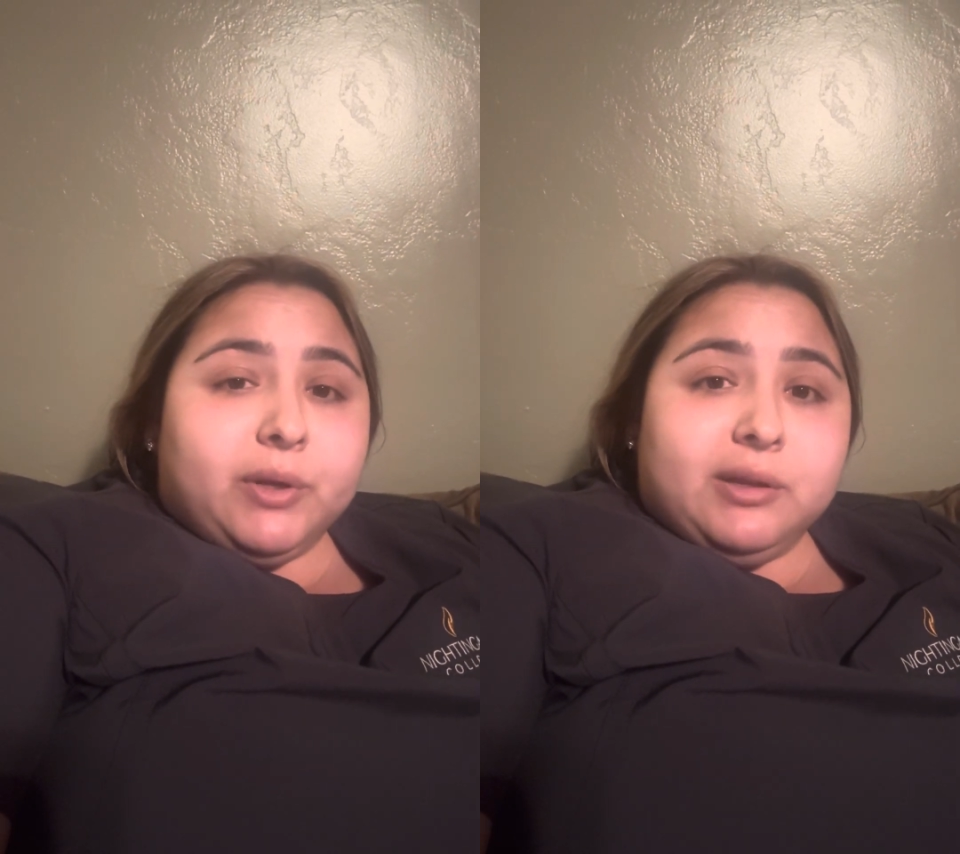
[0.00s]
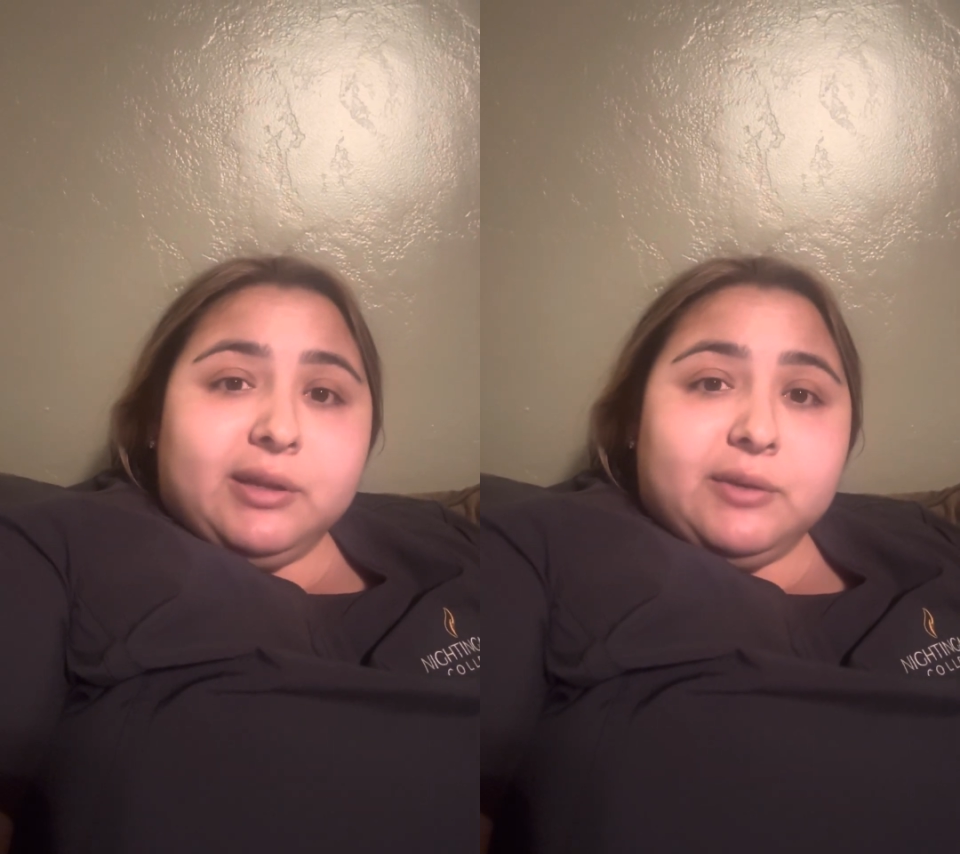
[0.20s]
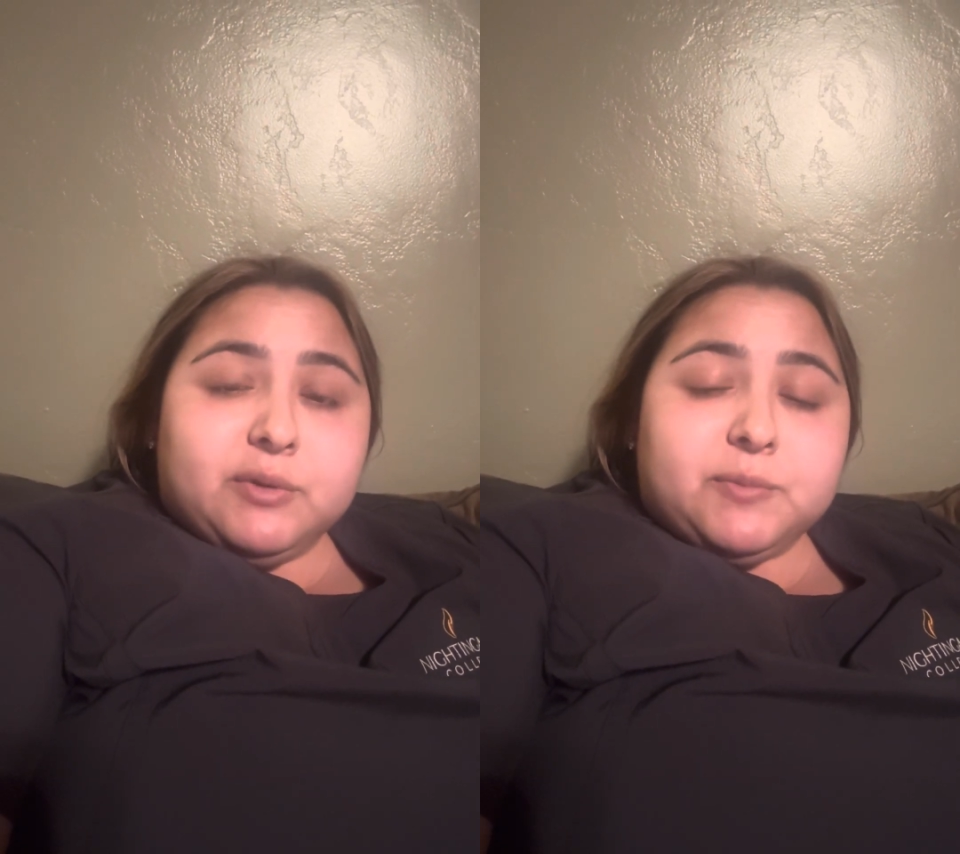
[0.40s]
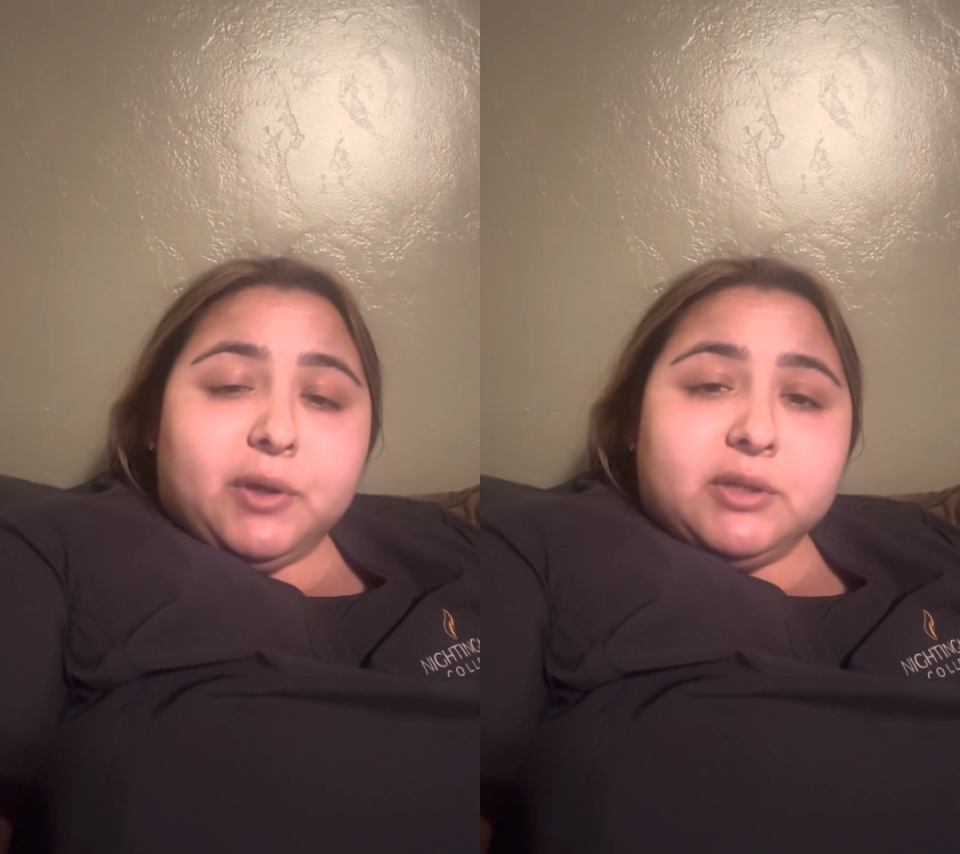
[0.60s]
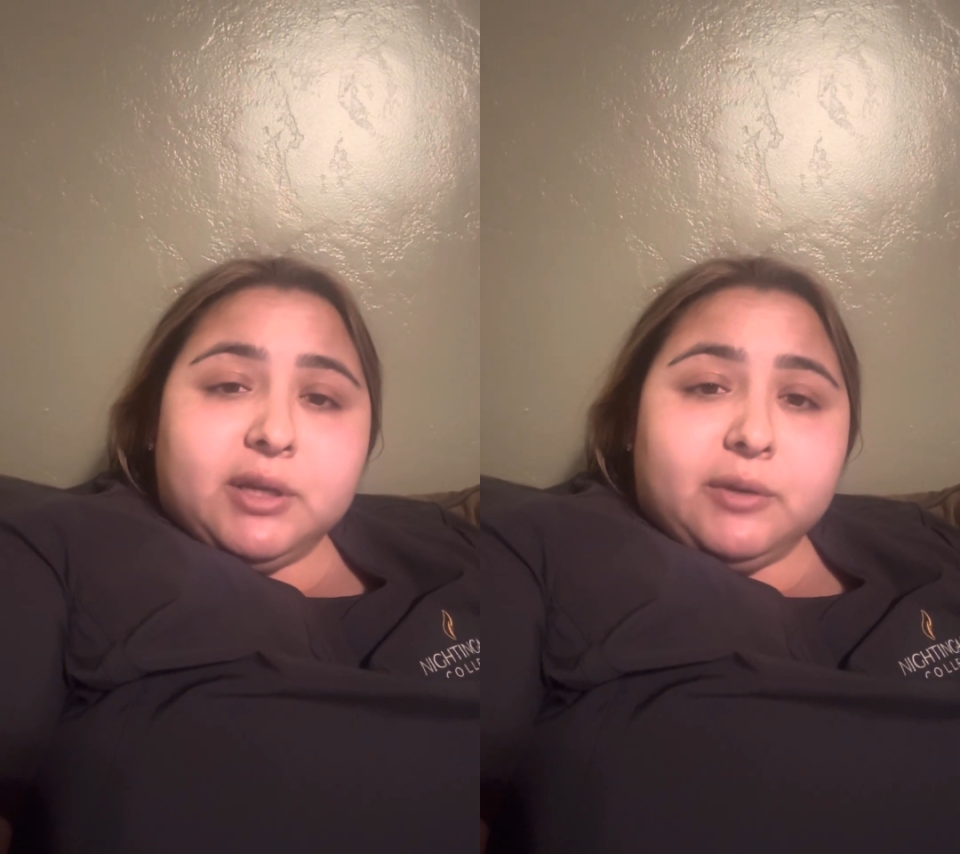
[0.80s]
readily
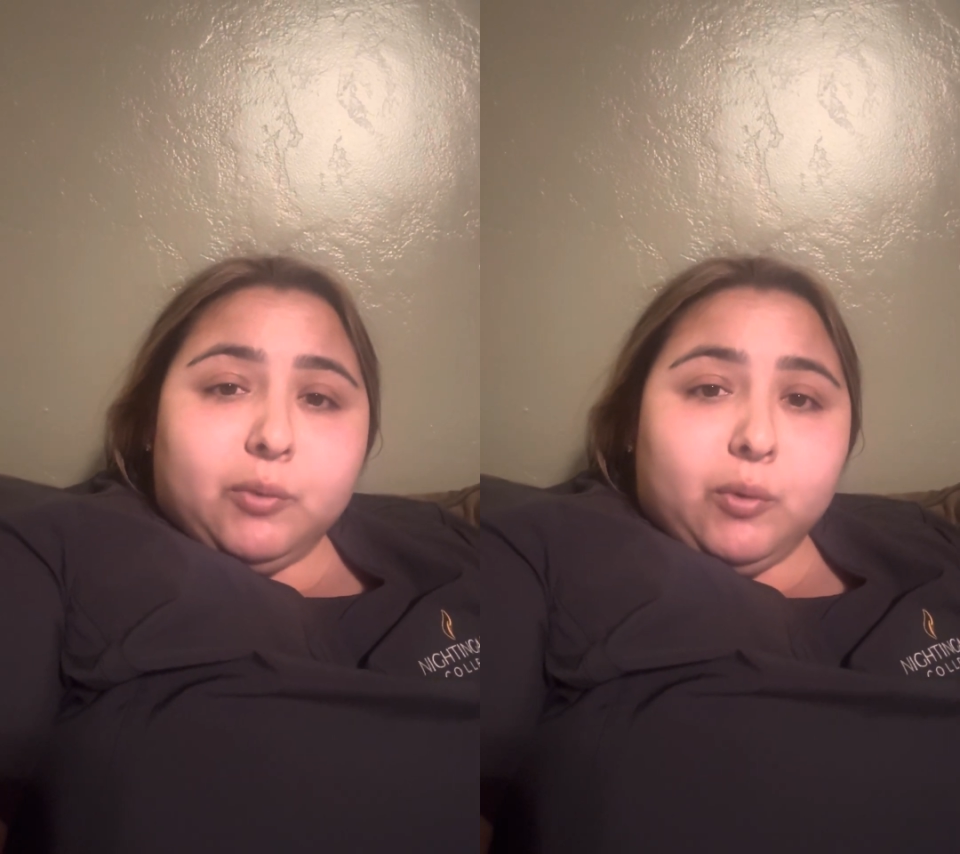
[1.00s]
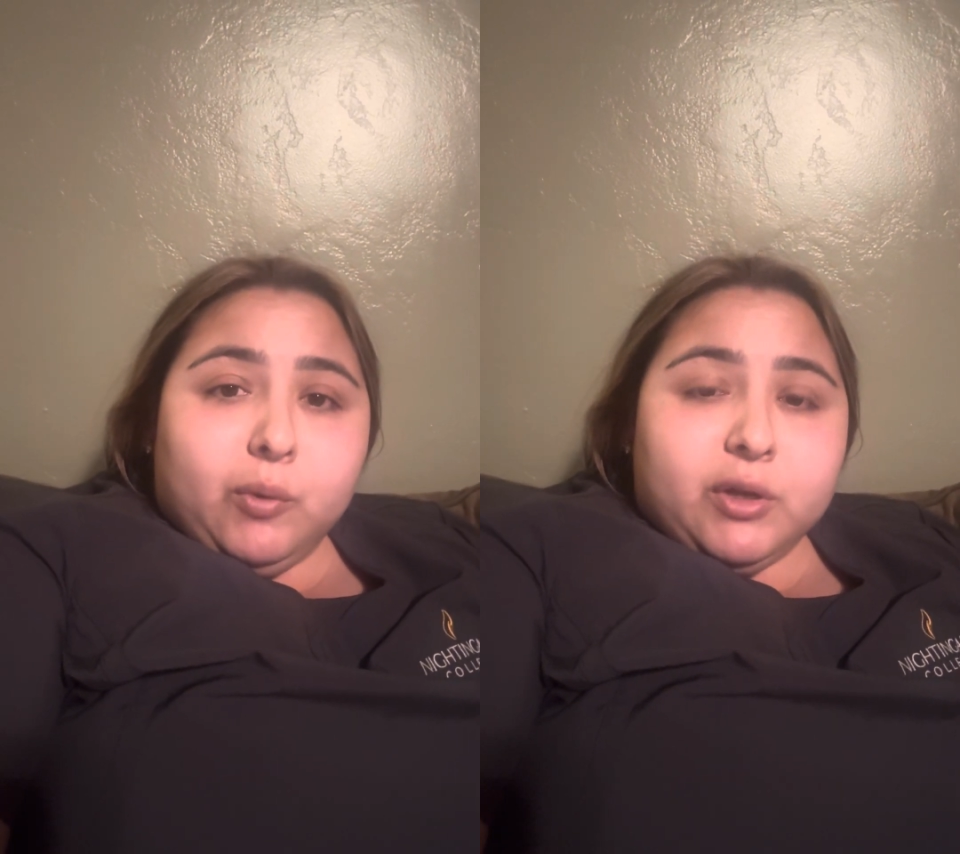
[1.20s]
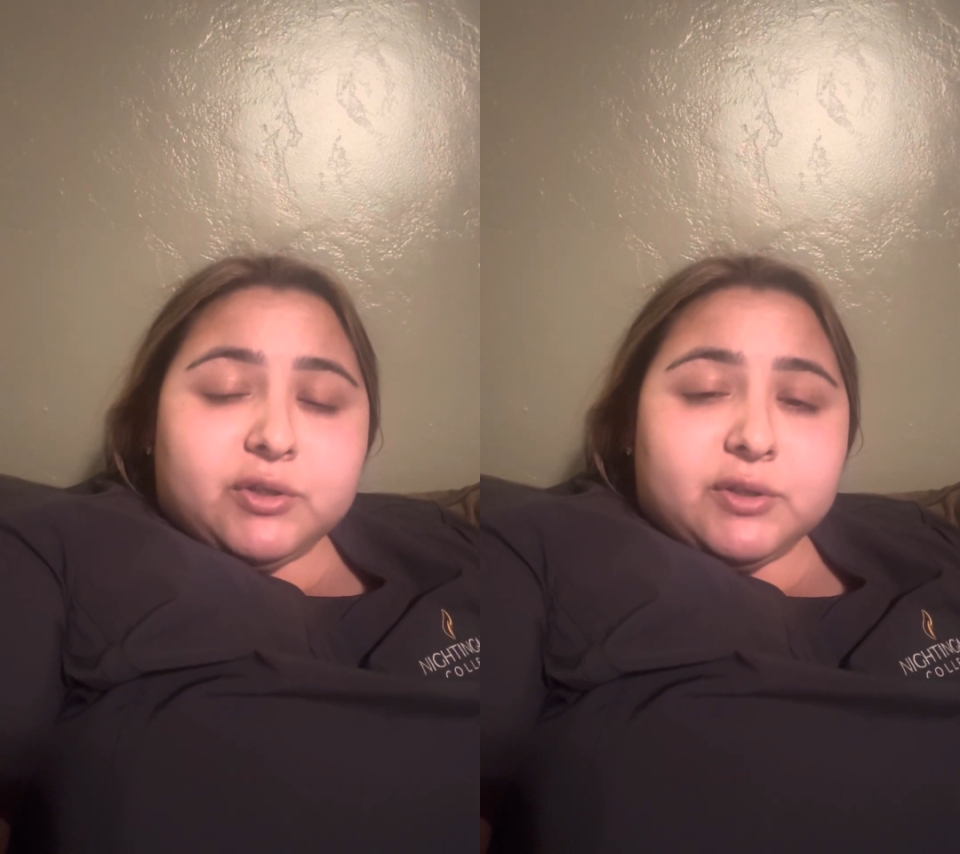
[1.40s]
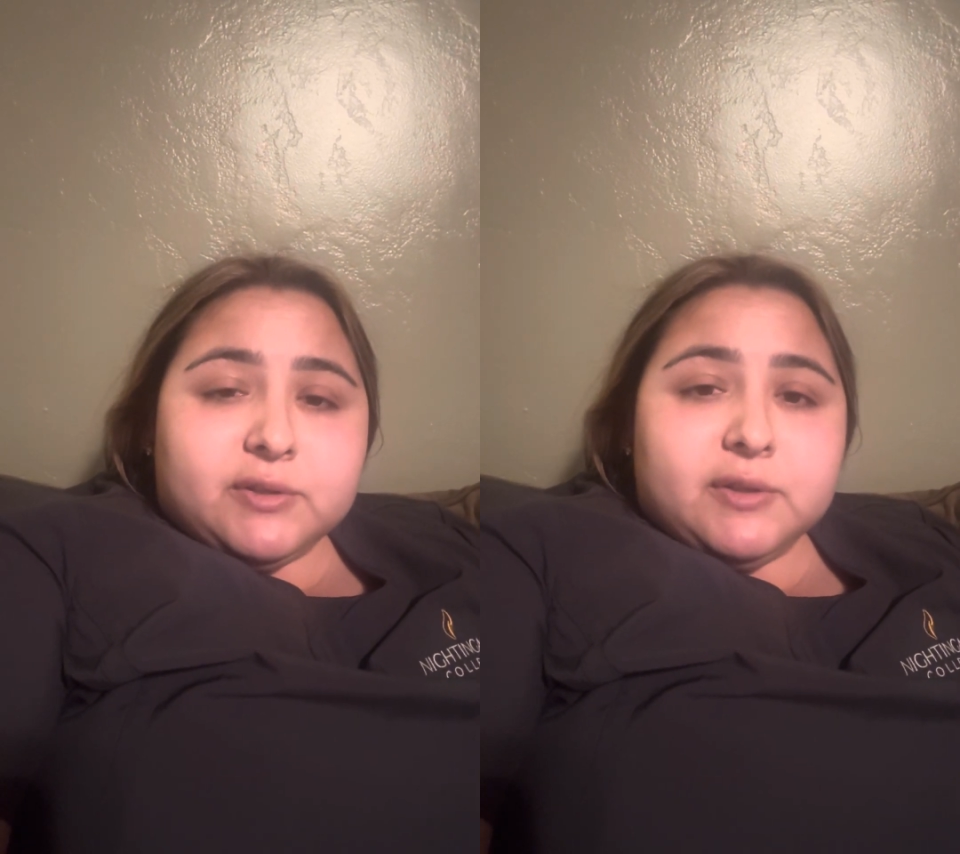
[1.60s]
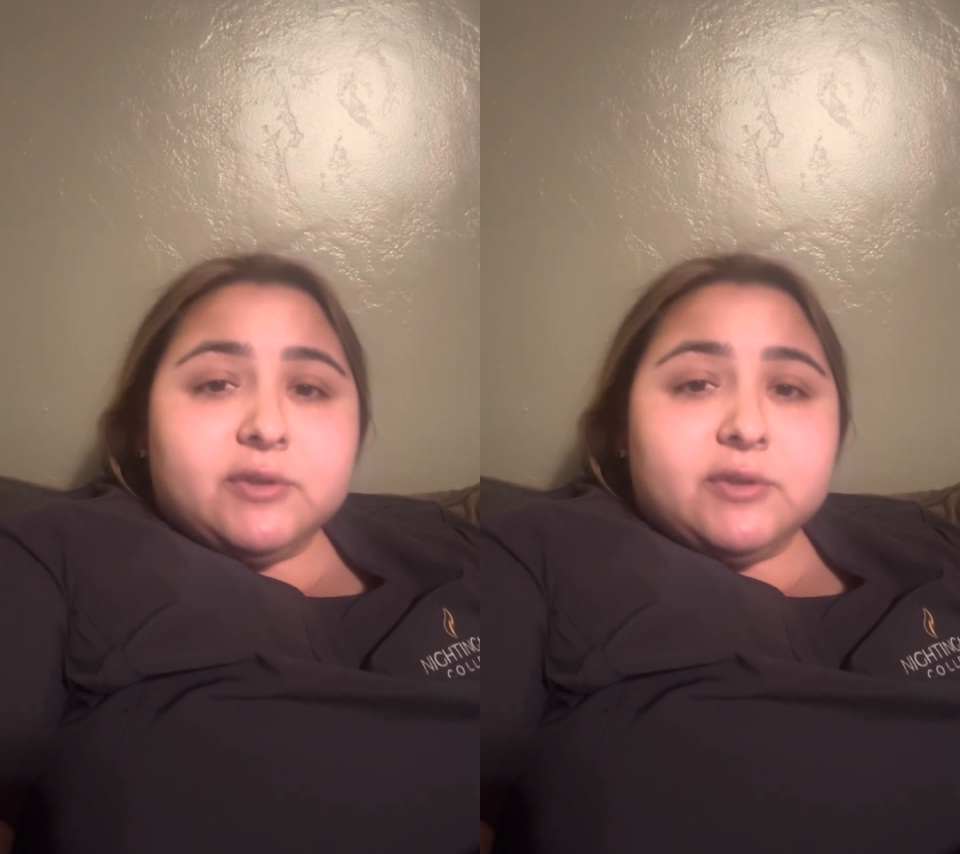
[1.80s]
respond to 911 questions.